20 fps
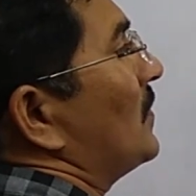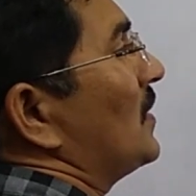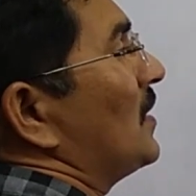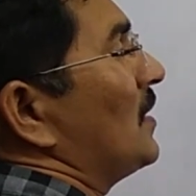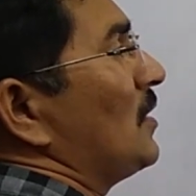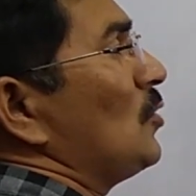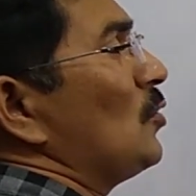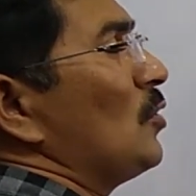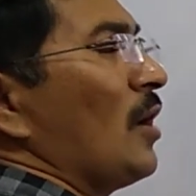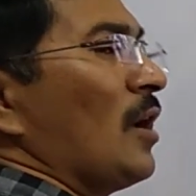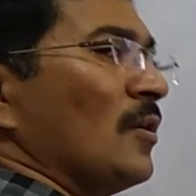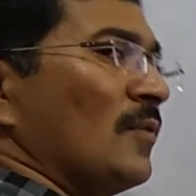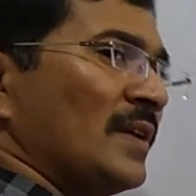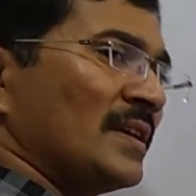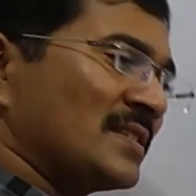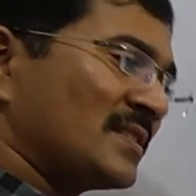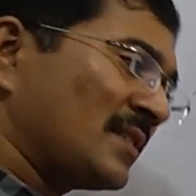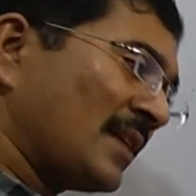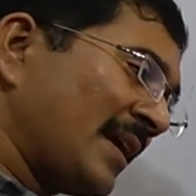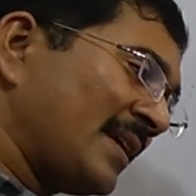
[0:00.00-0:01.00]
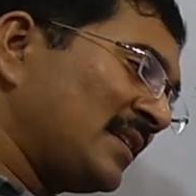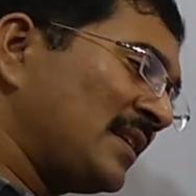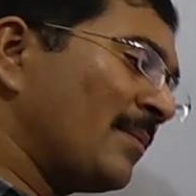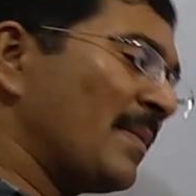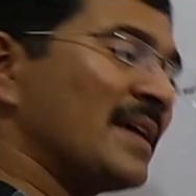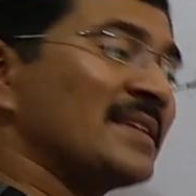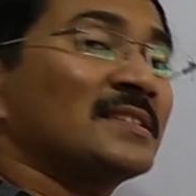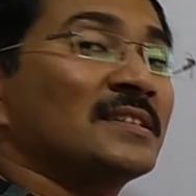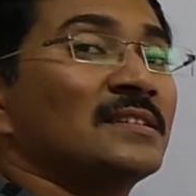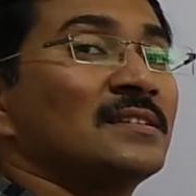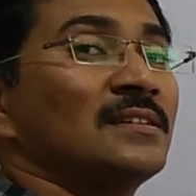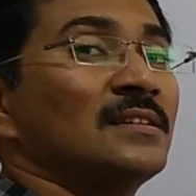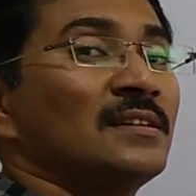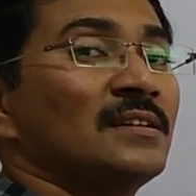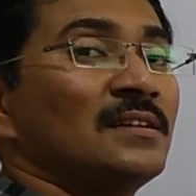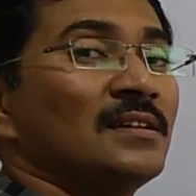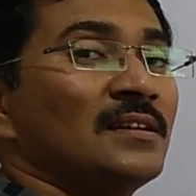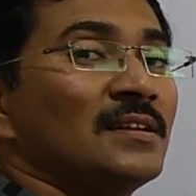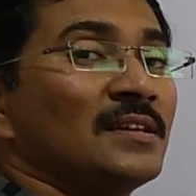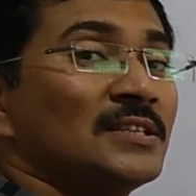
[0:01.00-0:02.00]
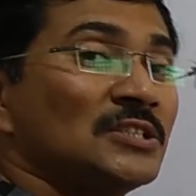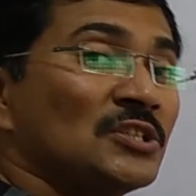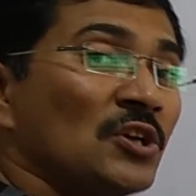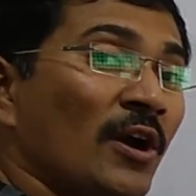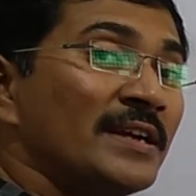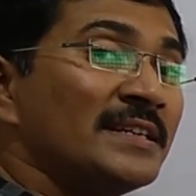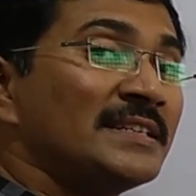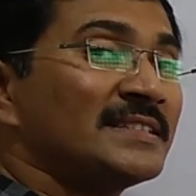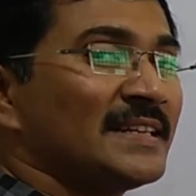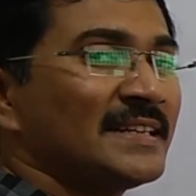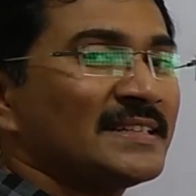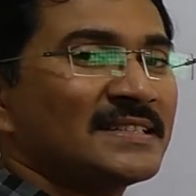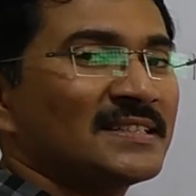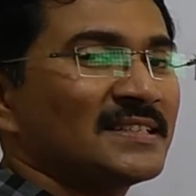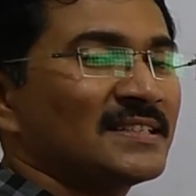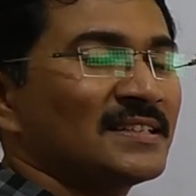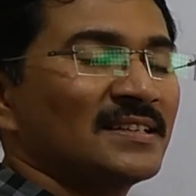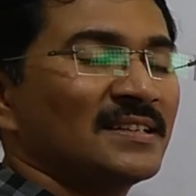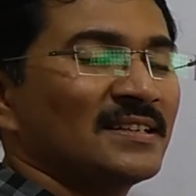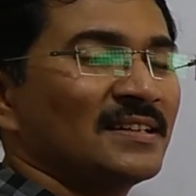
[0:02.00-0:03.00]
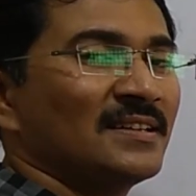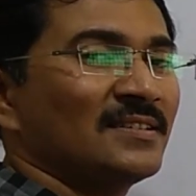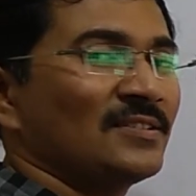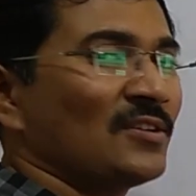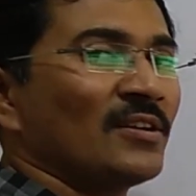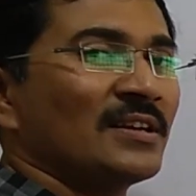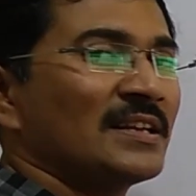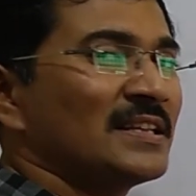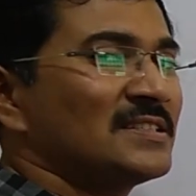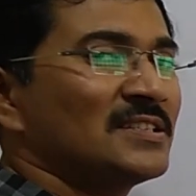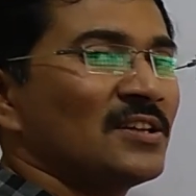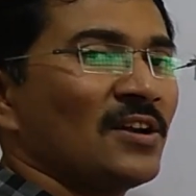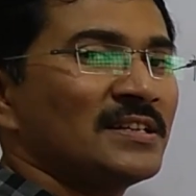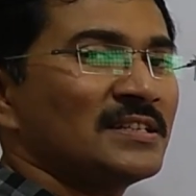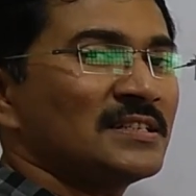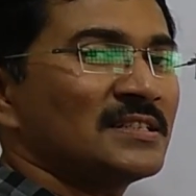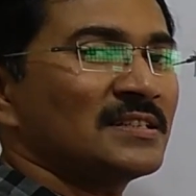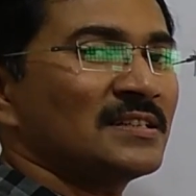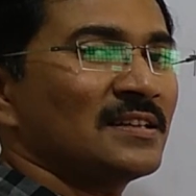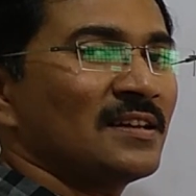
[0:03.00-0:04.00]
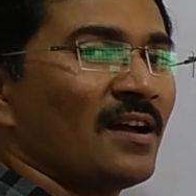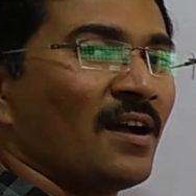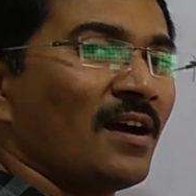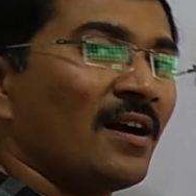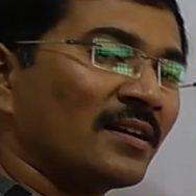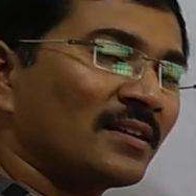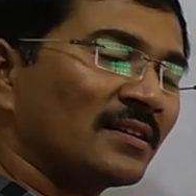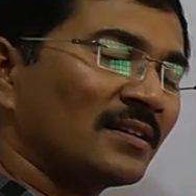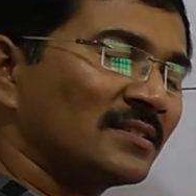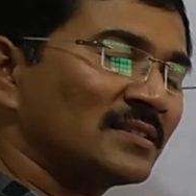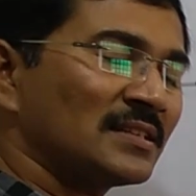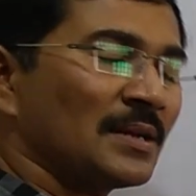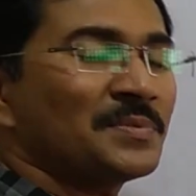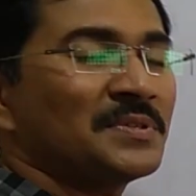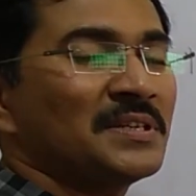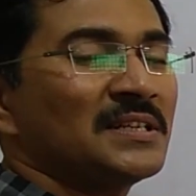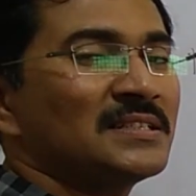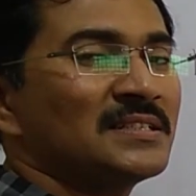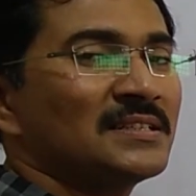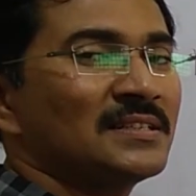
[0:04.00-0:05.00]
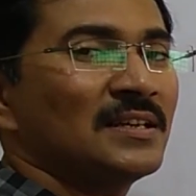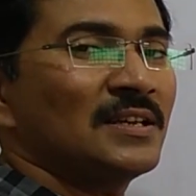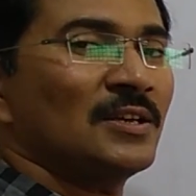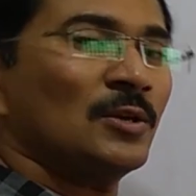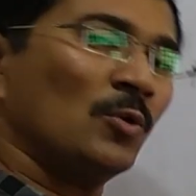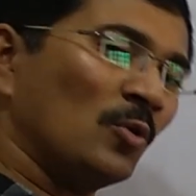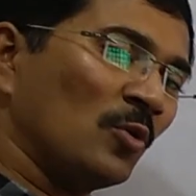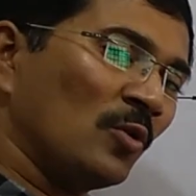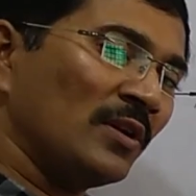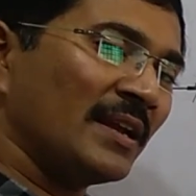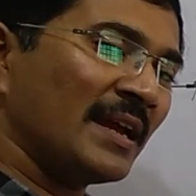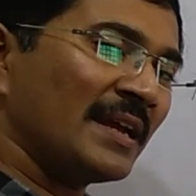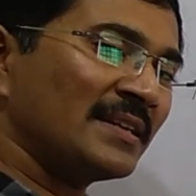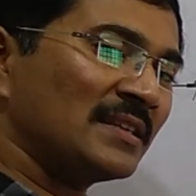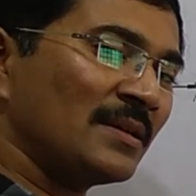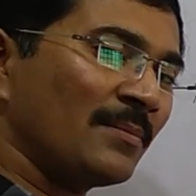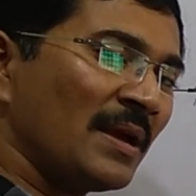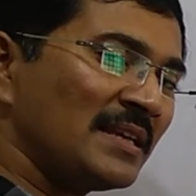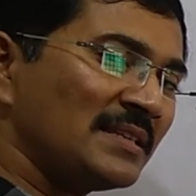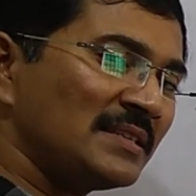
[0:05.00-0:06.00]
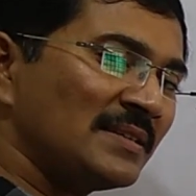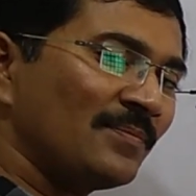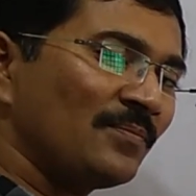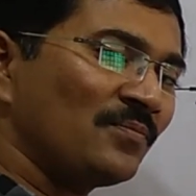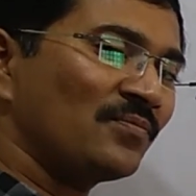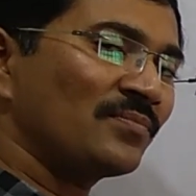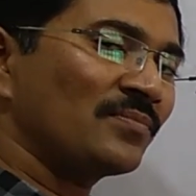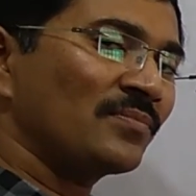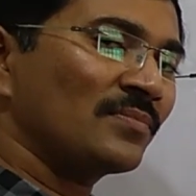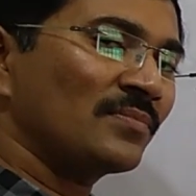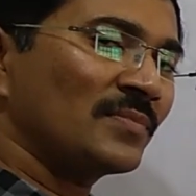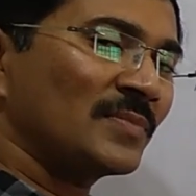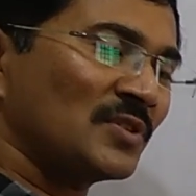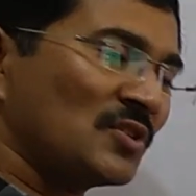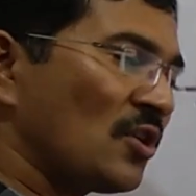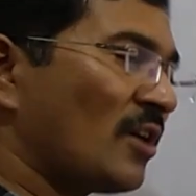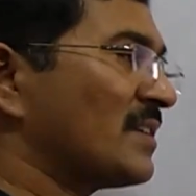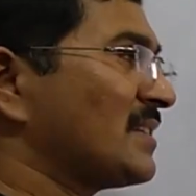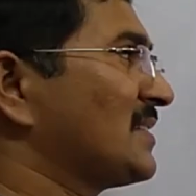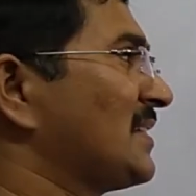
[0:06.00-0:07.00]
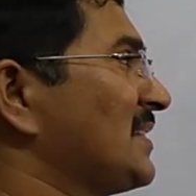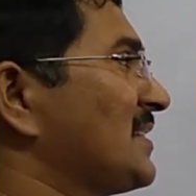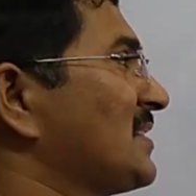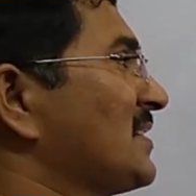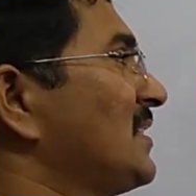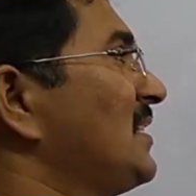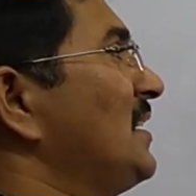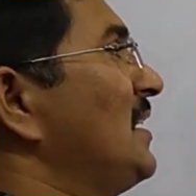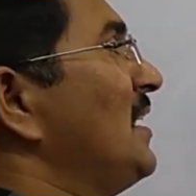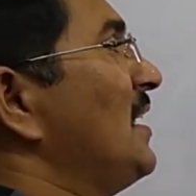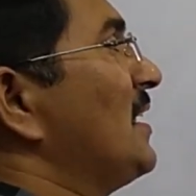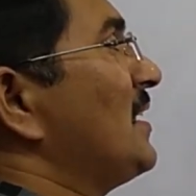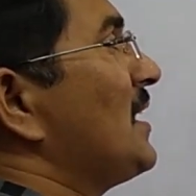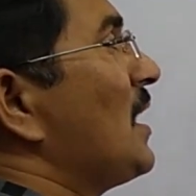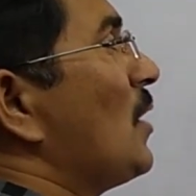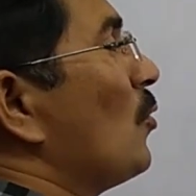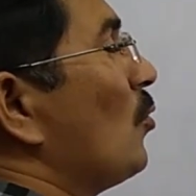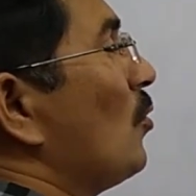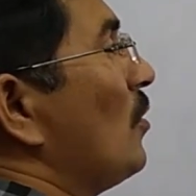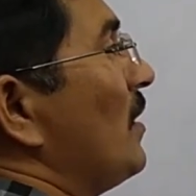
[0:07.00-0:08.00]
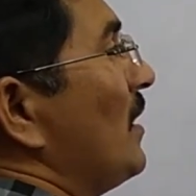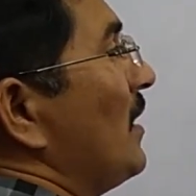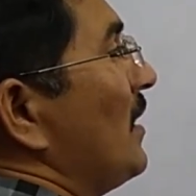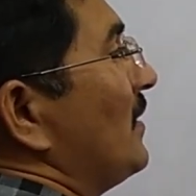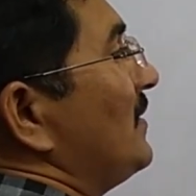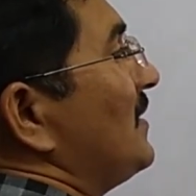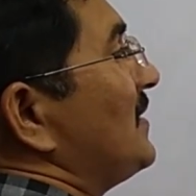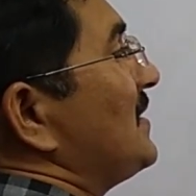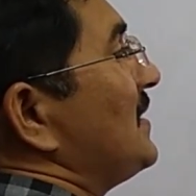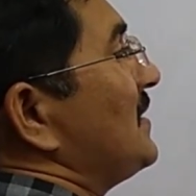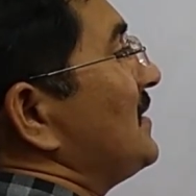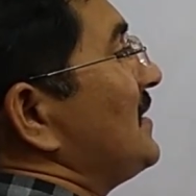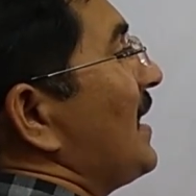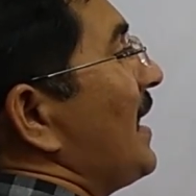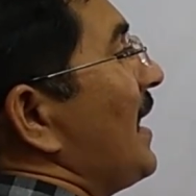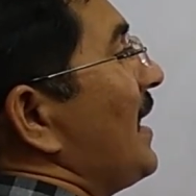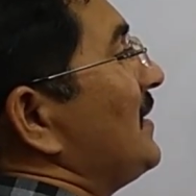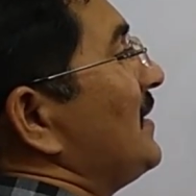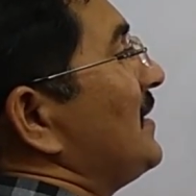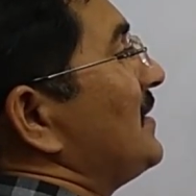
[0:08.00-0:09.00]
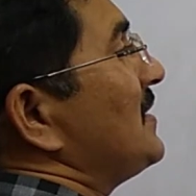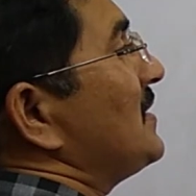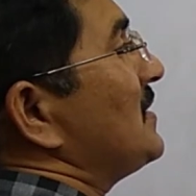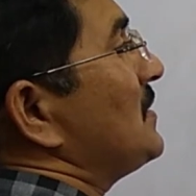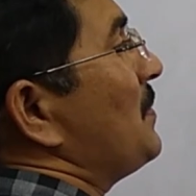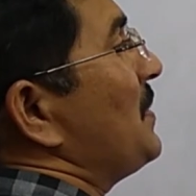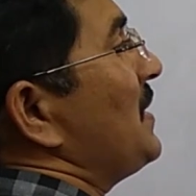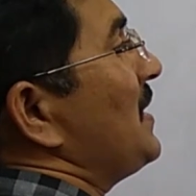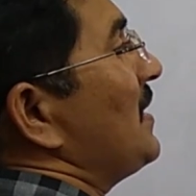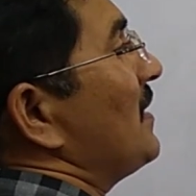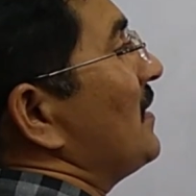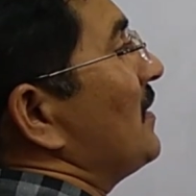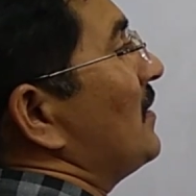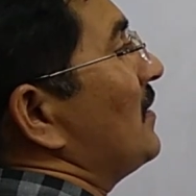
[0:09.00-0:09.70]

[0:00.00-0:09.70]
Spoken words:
you will always write them as joint sets, not disjoint or subsets. You don't write them as joint sets. Now this is A and this is B.